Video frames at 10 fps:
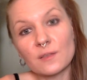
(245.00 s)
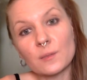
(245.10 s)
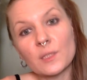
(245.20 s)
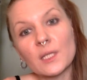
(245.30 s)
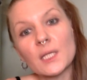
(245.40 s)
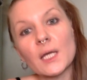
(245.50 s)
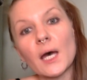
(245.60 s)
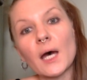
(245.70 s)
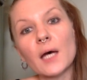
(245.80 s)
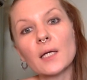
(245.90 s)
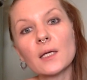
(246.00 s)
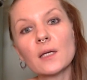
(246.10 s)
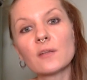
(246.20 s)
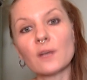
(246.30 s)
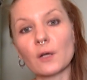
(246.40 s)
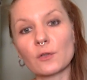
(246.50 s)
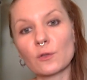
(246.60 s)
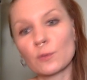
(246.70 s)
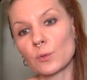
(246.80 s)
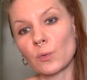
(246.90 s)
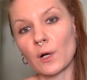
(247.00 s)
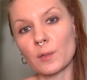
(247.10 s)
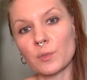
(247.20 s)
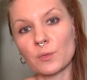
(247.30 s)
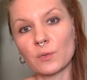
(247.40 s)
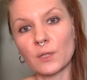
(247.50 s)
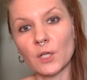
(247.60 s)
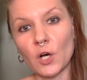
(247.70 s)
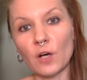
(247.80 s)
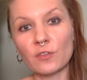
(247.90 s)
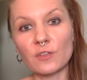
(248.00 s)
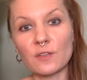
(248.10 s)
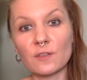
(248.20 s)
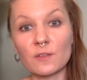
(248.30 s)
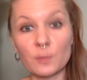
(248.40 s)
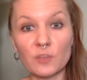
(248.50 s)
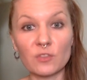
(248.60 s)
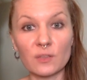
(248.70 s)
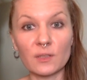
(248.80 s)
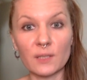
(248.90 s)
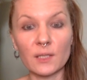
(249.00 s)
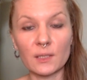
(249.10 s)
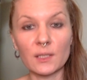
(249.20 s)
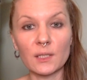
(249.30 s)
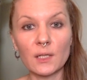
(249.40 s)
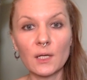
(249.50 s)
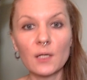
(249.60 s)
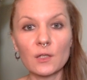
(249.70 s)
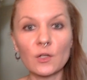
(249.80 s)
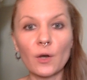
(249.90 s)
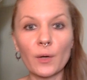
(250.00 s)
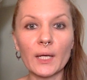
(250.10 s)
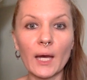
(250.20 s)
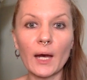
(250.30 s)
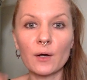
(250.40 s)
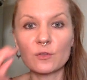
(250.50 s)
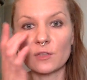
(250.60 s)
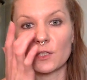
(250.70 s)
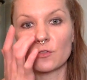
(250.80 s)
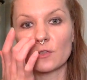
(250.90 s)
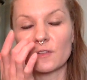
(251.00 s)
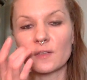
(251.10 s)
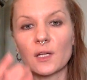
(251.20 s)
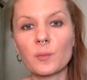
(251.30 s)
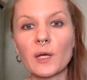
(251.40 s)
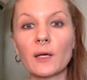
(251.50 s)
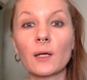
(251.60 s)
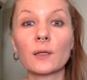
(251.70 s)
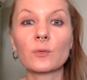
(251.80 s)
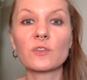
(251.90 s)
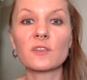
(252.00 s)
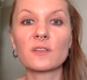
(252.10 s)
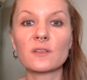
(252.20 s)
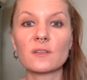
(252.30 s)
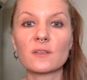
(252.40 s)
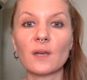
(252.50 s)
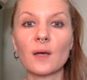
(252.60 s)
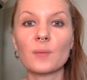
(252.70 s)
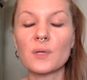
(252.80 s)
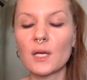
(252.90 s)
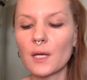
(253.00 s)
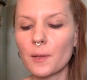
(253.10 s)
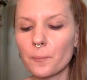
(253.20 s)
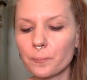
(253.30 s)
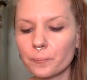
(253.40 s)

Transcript: to me that doctors would want to be really cautious, especially lately, knowing how dangerous antibiotic resistance can be.